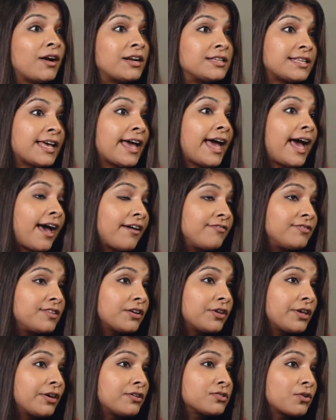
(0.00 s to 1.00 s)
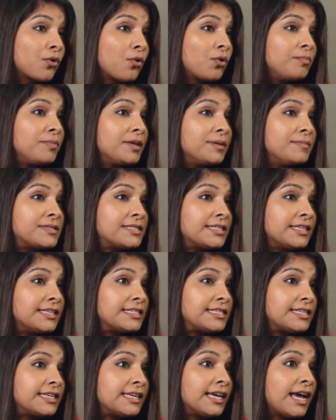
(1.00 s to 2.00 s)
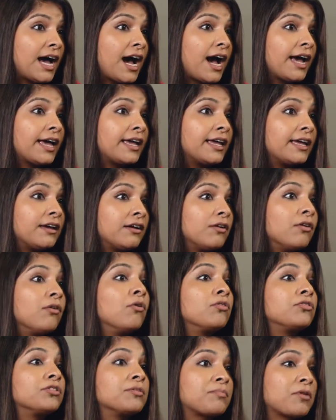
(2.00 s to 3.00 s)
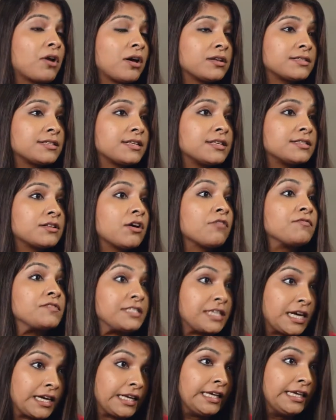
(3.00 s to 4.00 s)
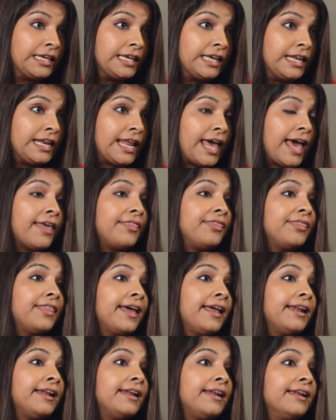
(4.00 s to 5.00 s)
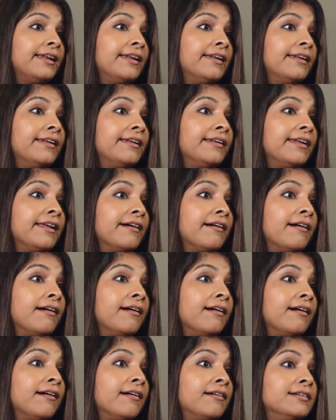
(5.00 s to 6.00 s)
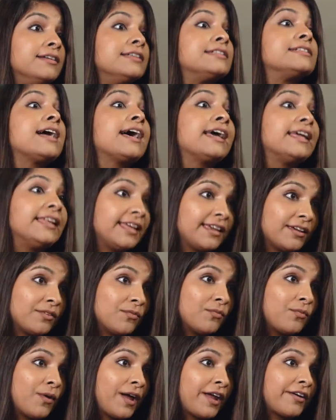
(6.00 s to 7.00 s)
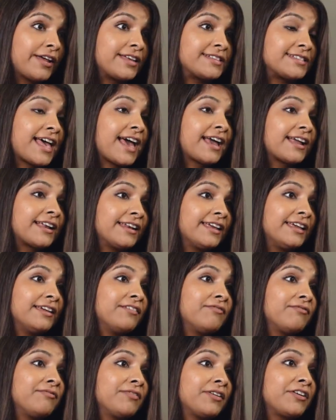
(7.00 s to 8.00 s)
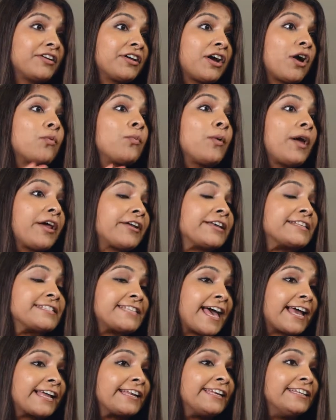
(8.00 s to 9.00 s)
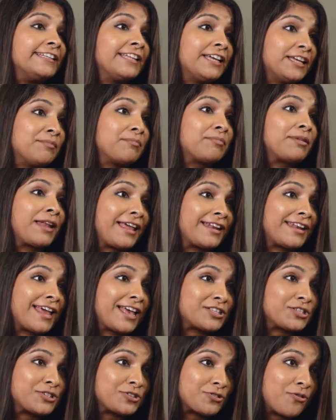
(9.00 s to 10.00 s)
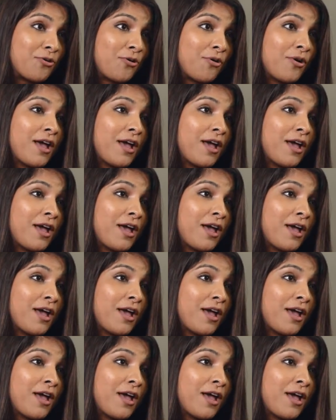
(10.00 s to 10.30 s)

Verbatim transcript: once I have the cone beam CT, I go to the process of studying it and then uh, designing where exactly, figuring out where exactly the implant has to go.